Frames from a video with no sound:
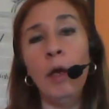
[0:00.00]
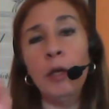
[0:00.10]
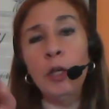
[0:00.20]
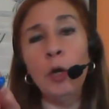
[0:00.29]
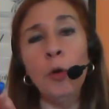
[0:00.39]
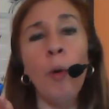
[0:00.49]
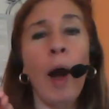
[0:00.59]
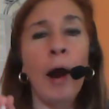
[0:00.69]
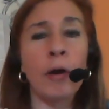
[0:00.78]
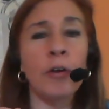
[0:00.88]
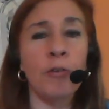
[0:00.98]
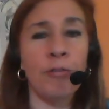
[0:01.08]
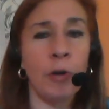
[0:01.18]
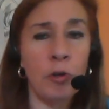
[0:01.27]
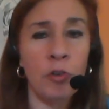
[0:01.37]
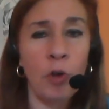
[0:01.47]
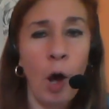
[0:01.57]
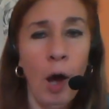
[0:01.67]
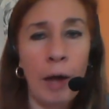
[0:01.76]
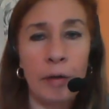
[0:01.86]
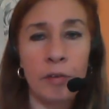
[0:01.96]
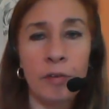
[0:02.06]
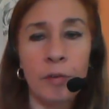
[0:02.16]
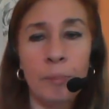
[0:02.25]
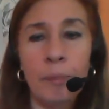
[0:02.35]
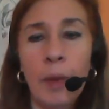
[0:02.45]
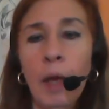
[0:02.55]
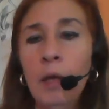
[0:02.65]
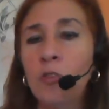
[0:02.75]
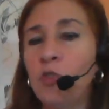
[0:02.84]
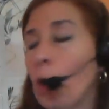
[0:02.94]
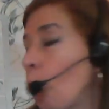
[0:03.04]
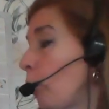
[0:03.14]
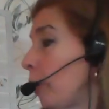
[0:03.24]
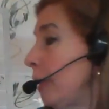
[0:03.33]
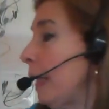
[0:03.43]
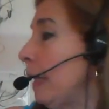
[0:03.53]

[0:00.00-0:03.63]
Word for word: You are your first cause. So the